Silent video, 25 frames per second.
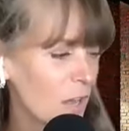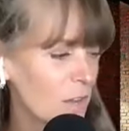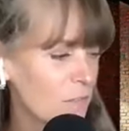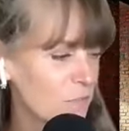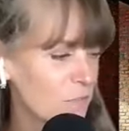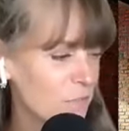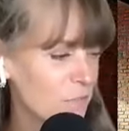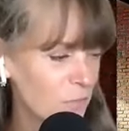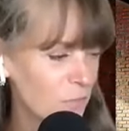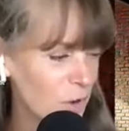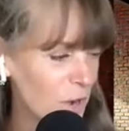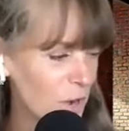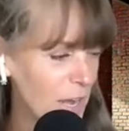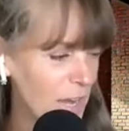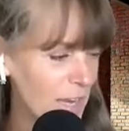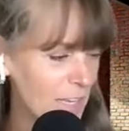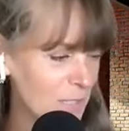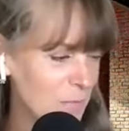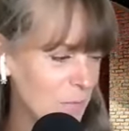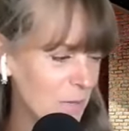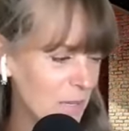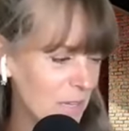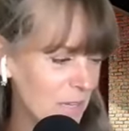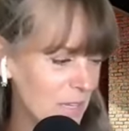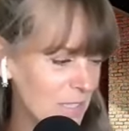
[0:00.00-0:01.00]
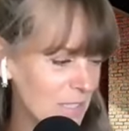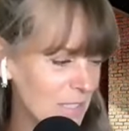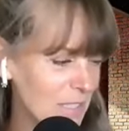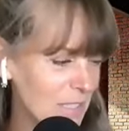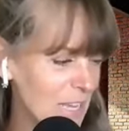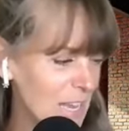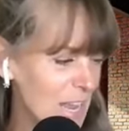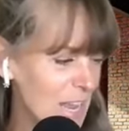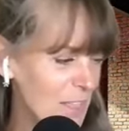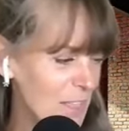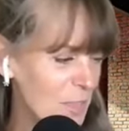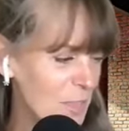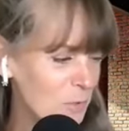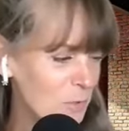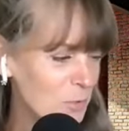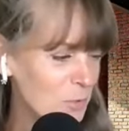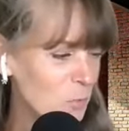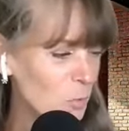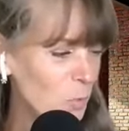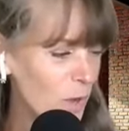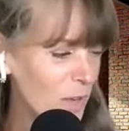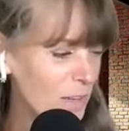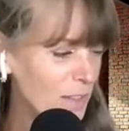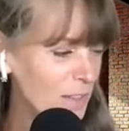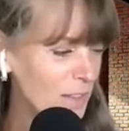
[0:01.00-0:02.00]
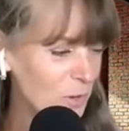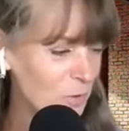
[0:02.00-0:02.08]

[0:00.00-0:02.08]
a phrase, because there was one